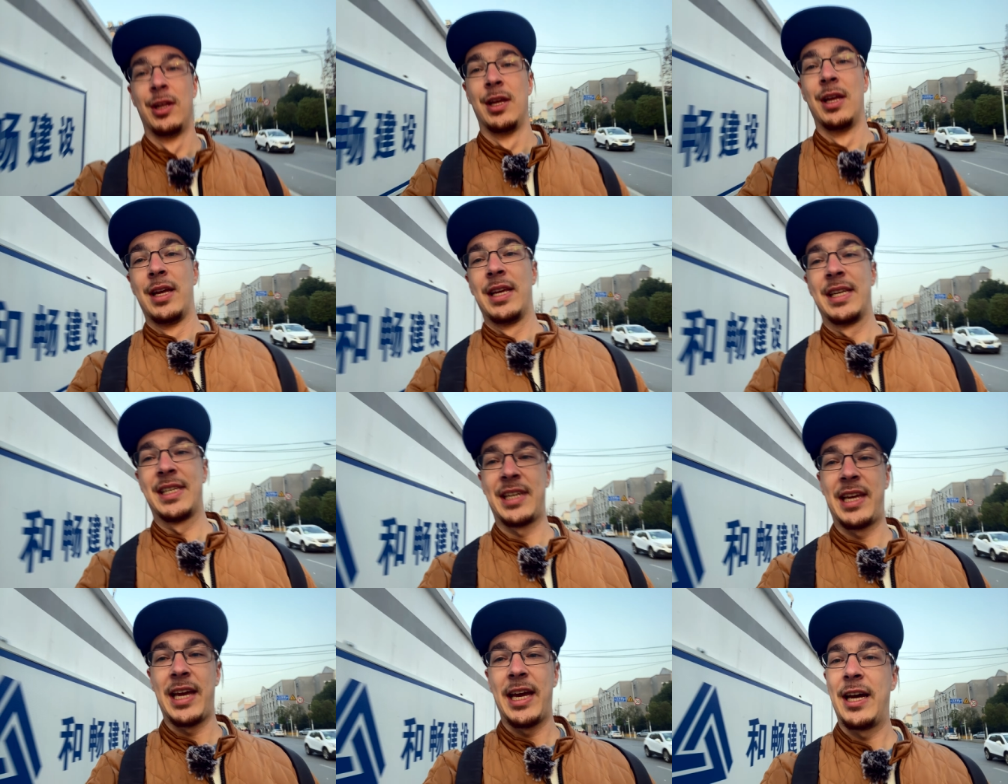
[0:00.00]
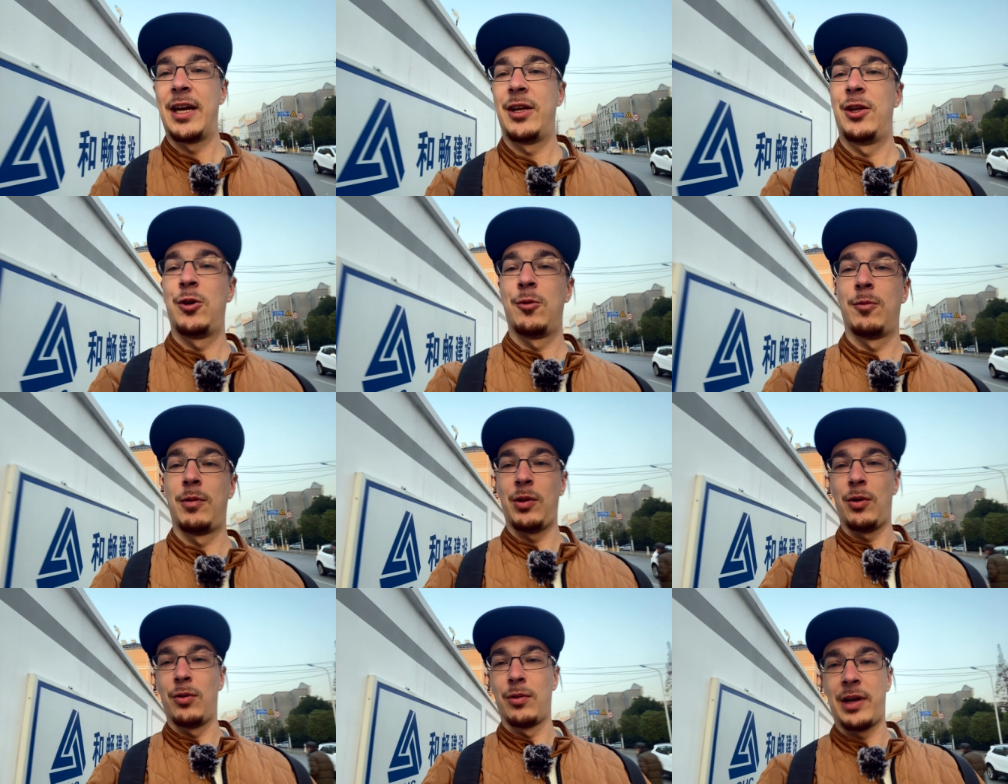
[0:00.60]
scare you
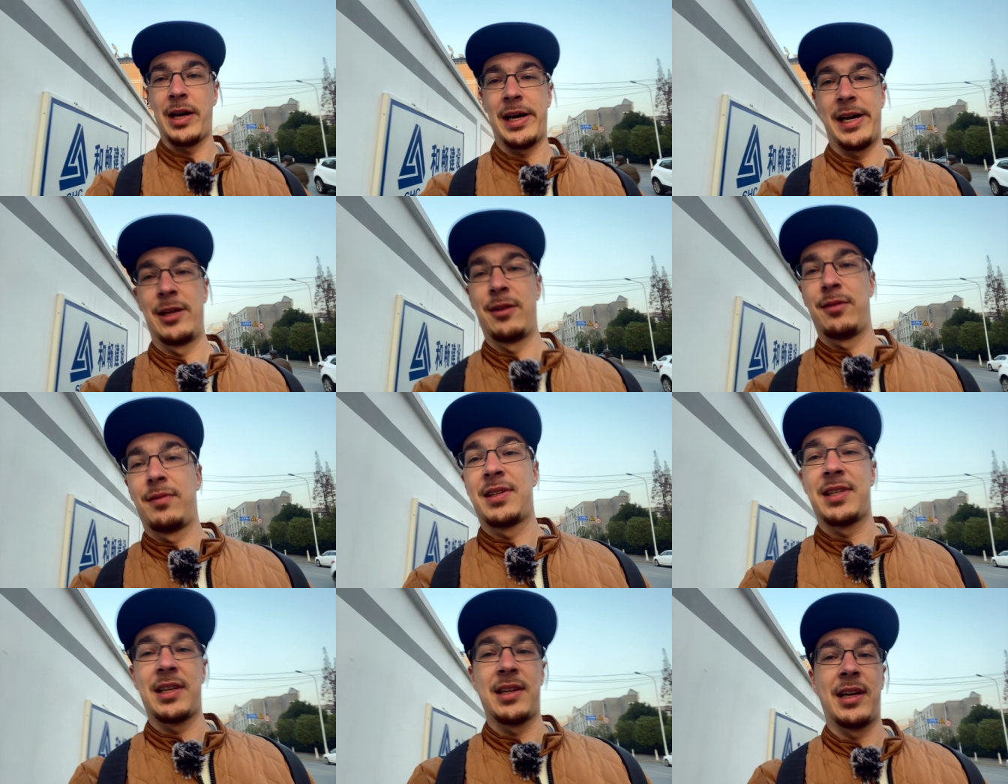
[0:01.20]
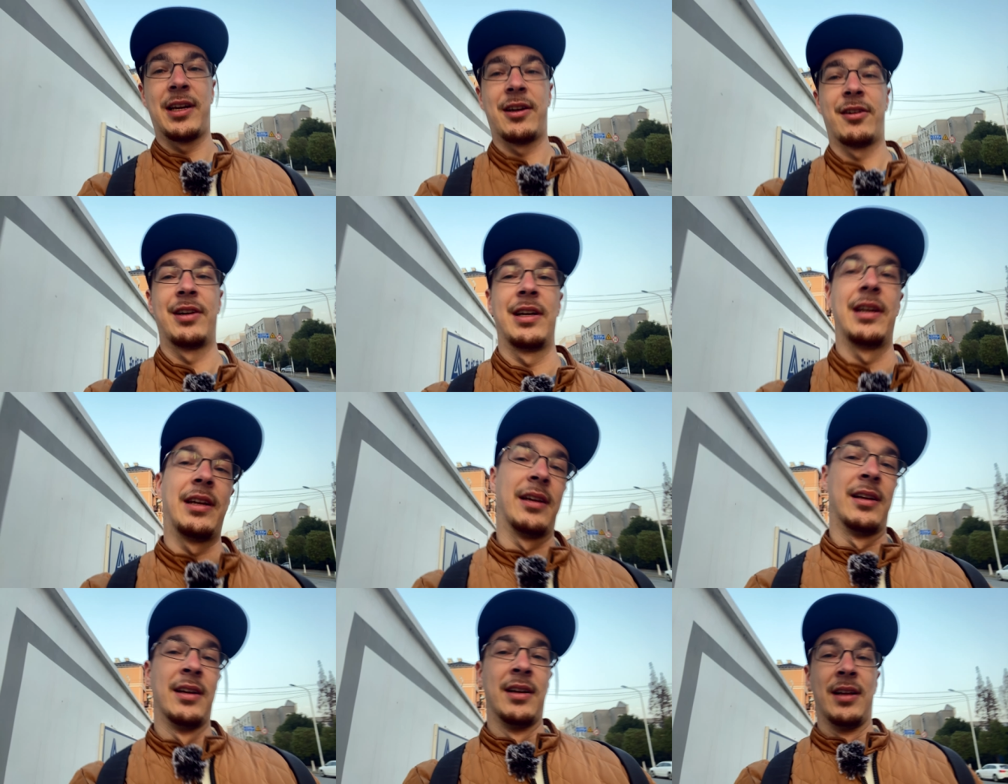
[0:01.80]
with all kind of
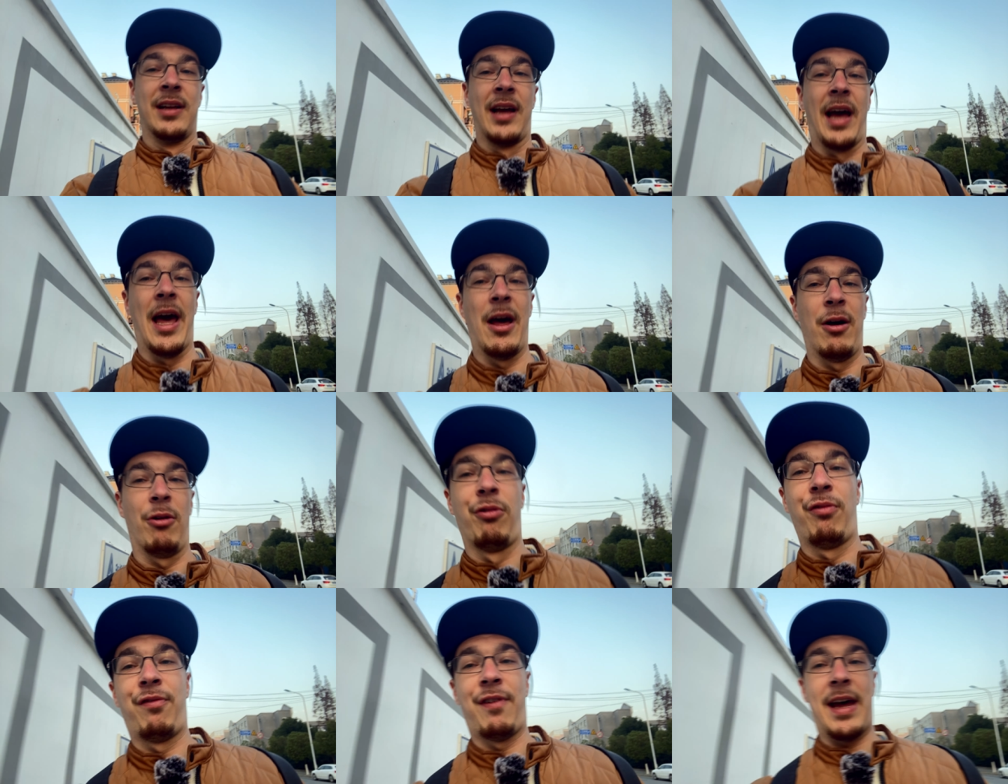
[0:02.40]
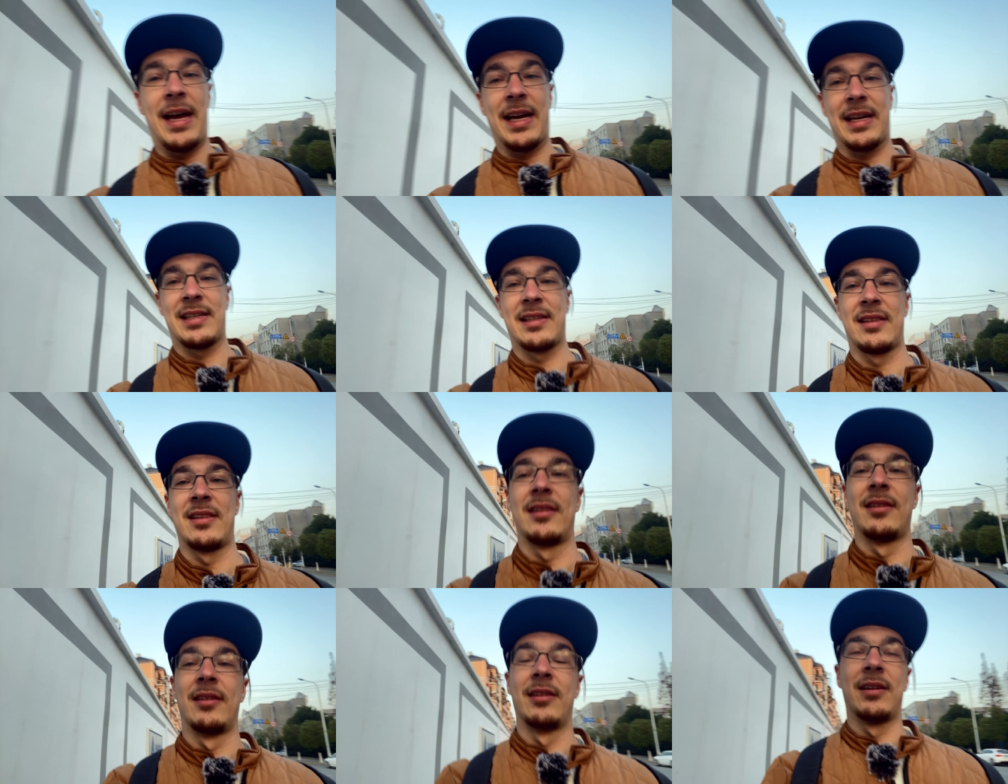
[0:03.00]
scary health facts
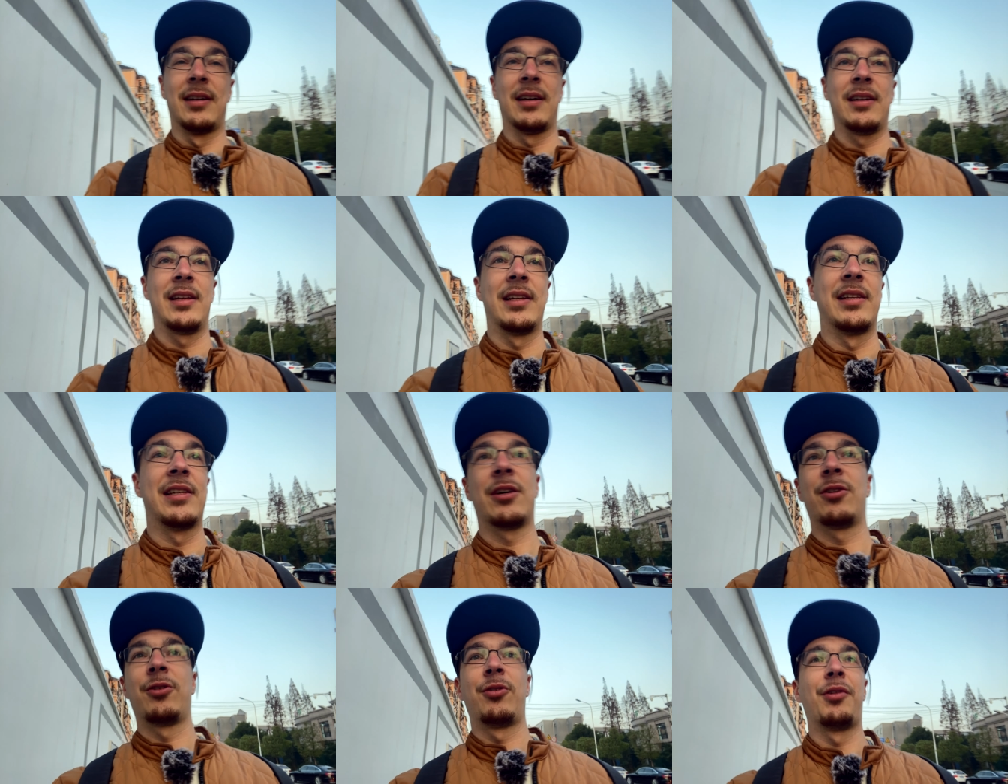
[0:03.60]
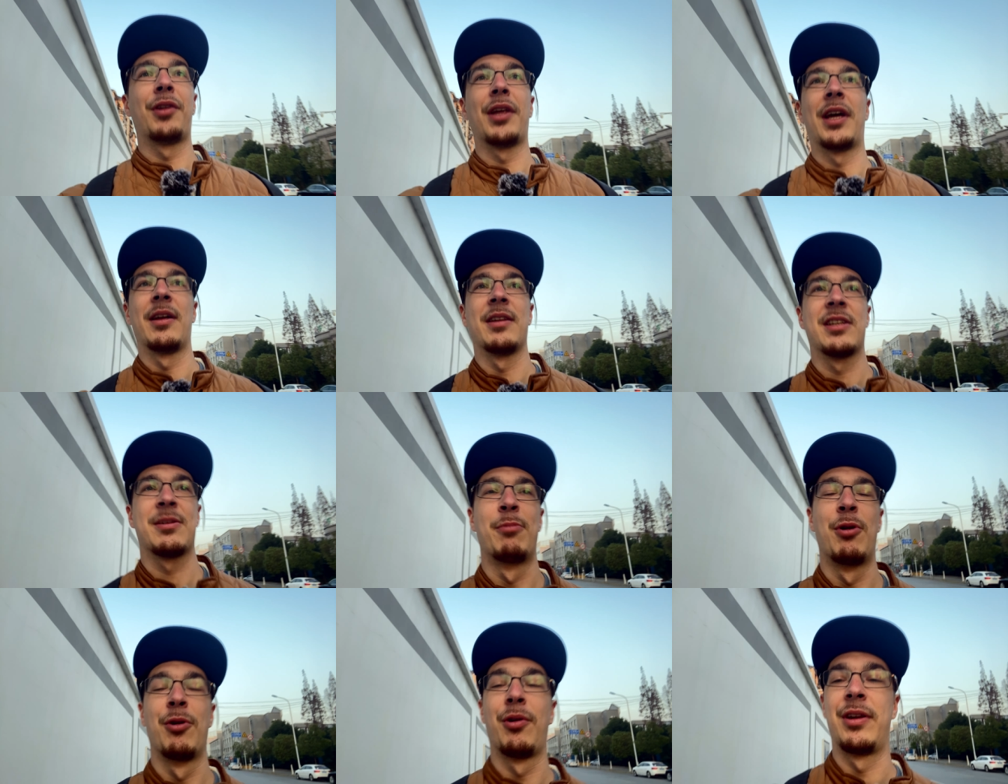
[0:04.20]
and tell you that
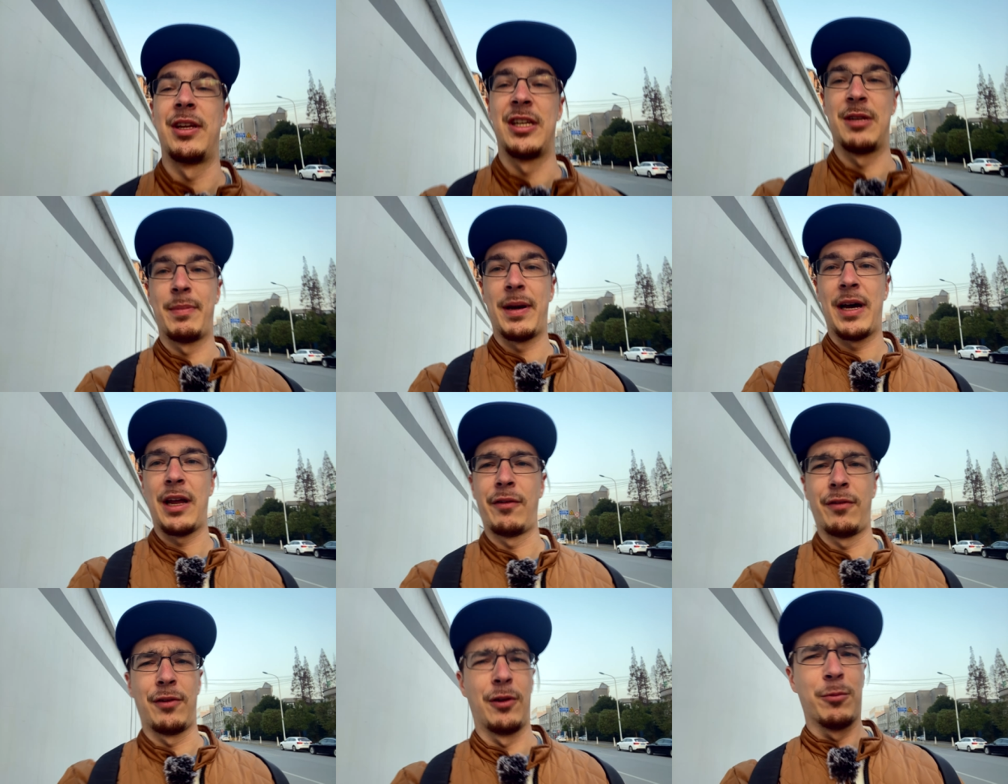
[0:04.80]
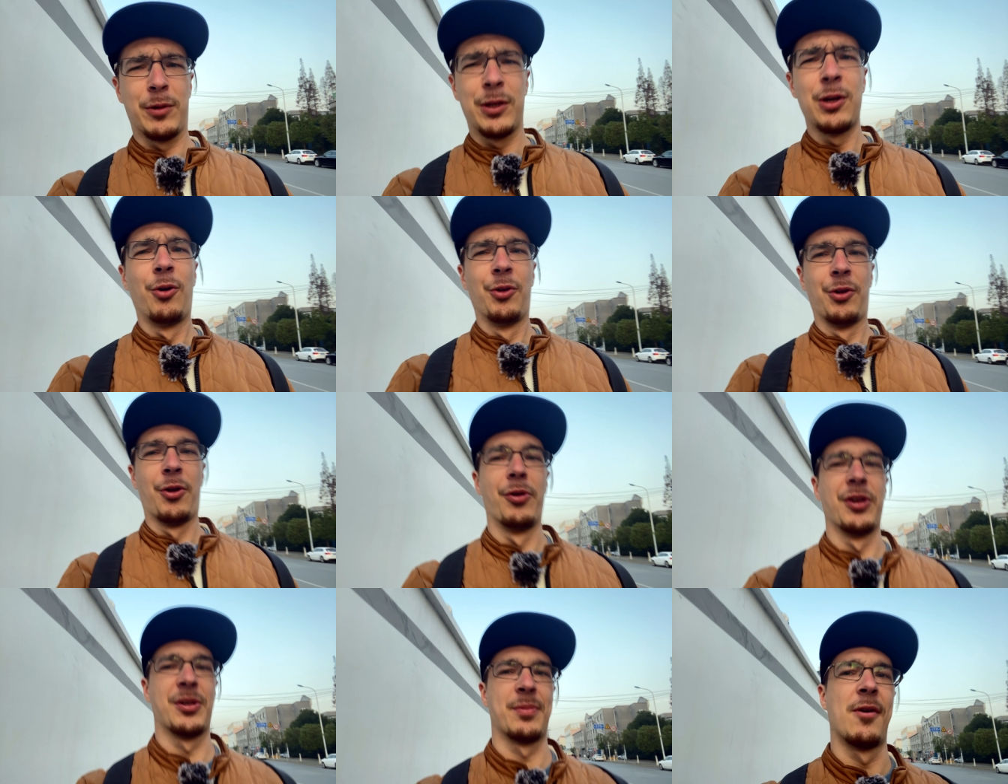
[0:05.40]
smoking is bad for you. We all
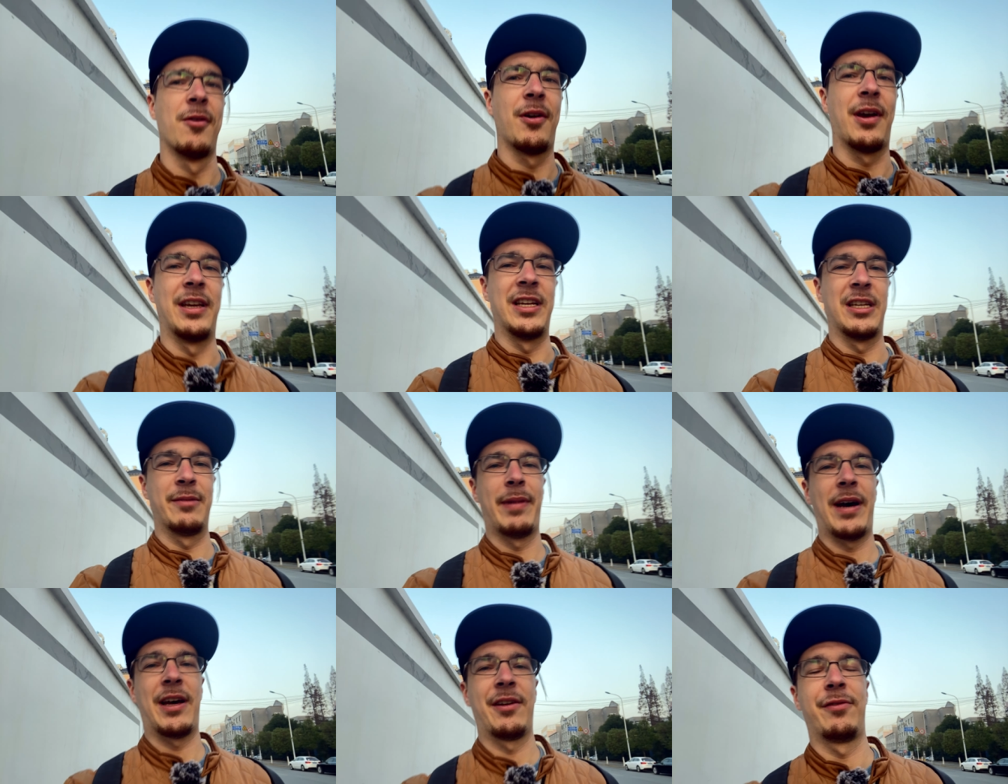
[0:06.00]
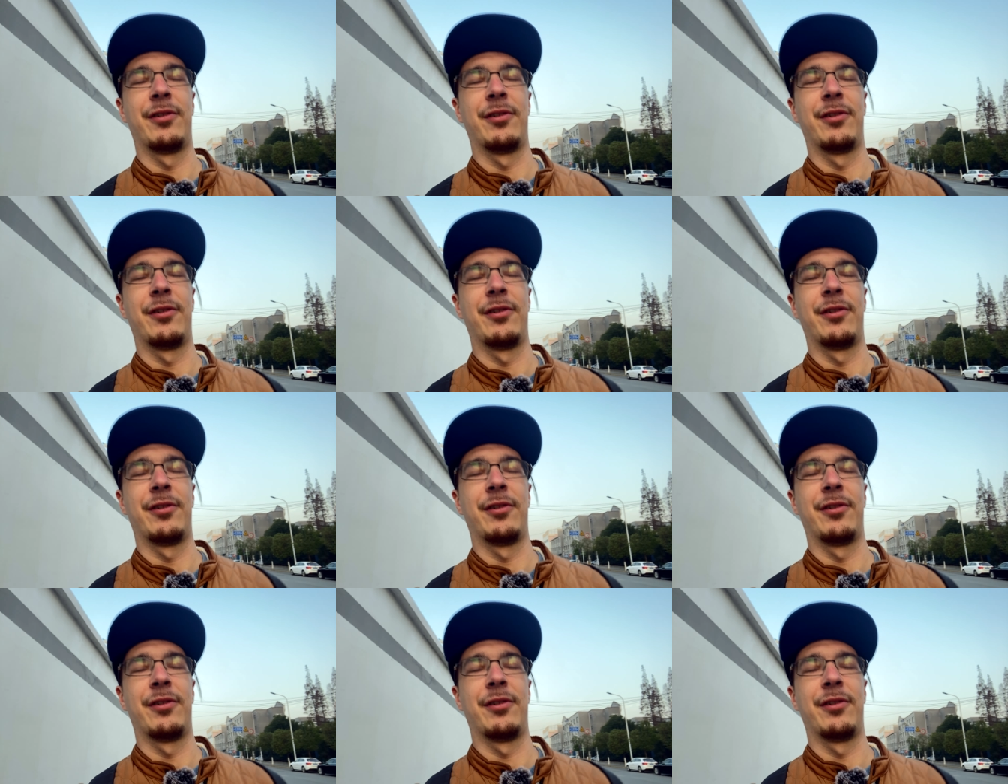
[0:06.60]
know smoking is bad for